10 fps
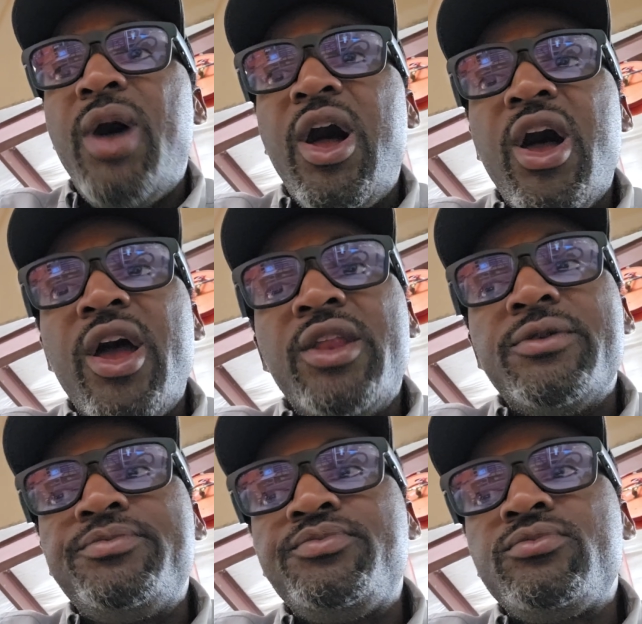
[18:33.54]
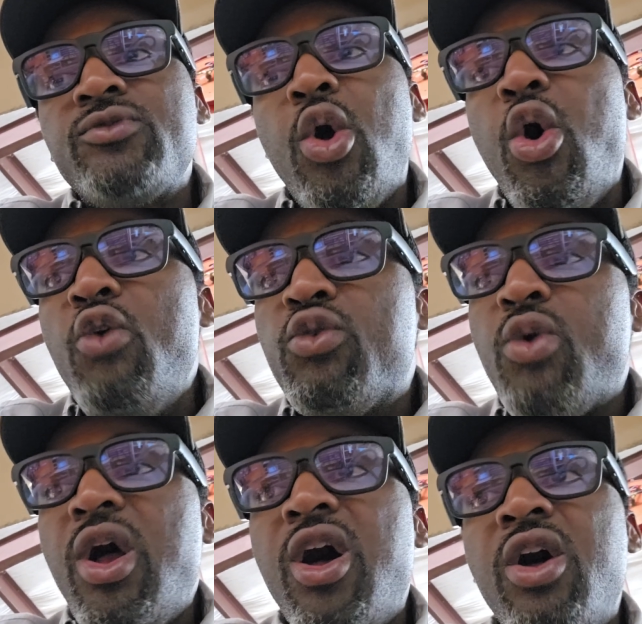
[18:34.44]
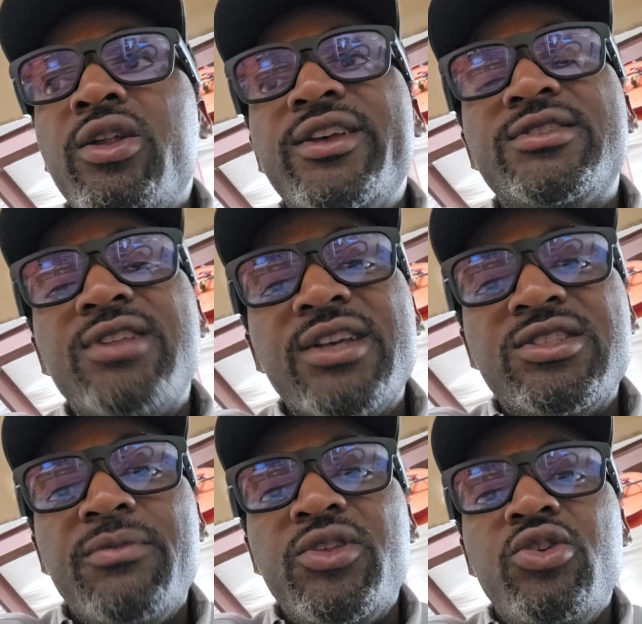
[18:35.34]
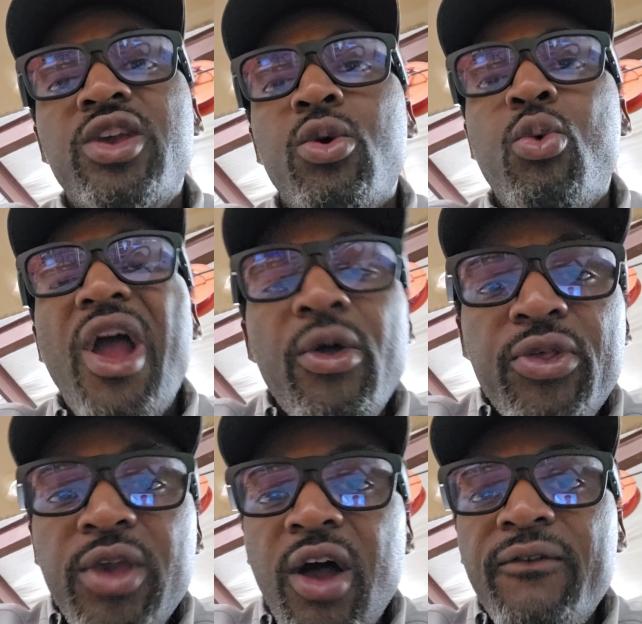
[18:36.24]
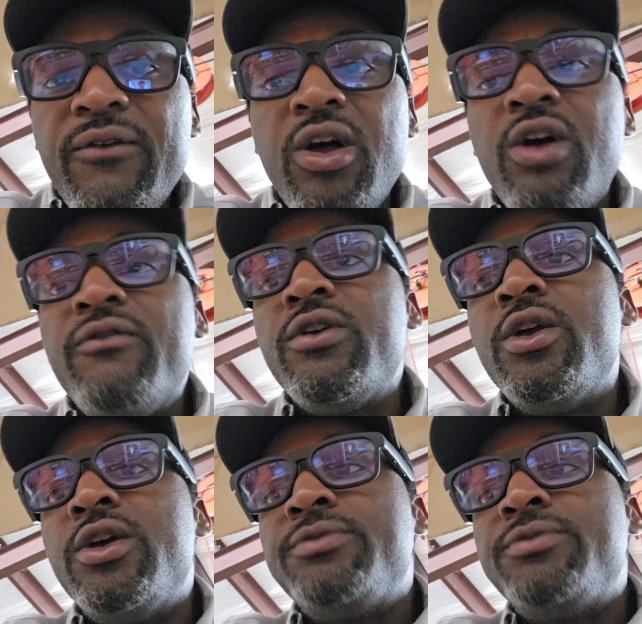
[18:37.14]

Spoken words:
but overall, it's not something you get wealthy off of.